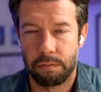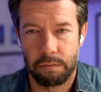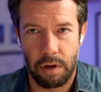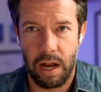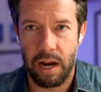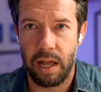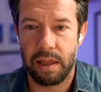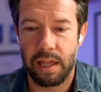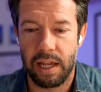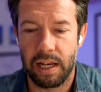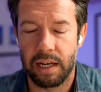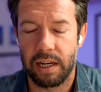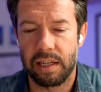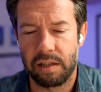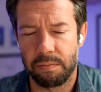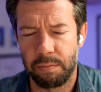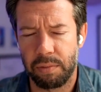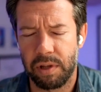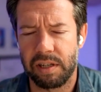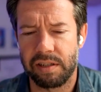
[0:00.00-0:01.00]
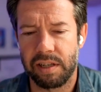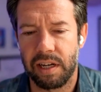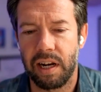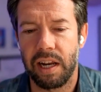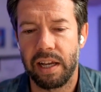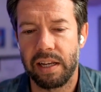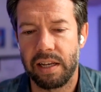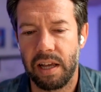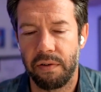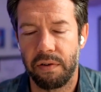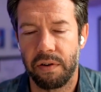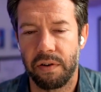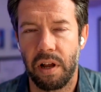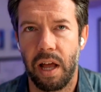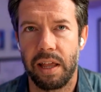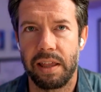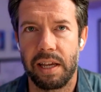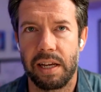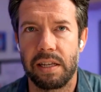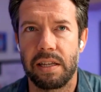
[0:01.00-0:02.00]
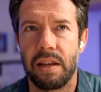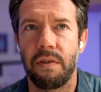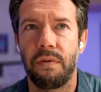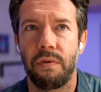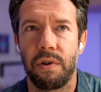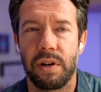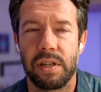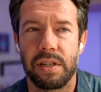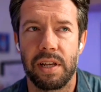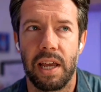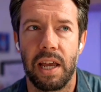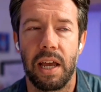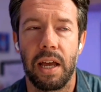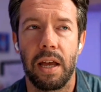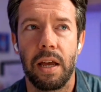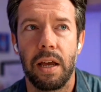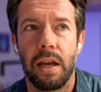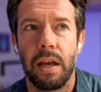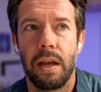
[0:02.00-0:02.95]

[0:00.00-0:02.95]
and I think there's a clear difference here.